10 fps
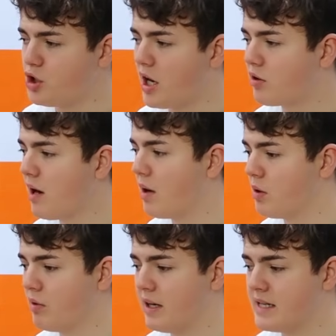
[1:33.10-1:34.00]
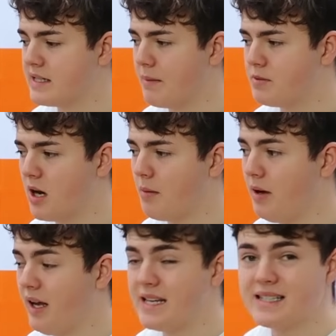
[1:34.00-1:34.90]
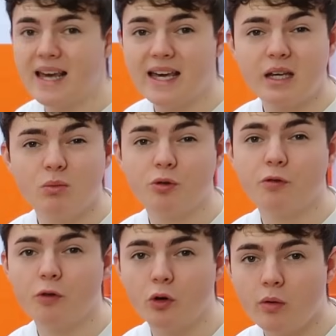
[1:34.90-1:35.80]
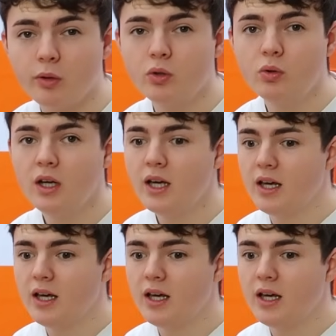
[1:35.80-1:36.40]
Jack Crowley really stepped up. His kicking was phenomenal.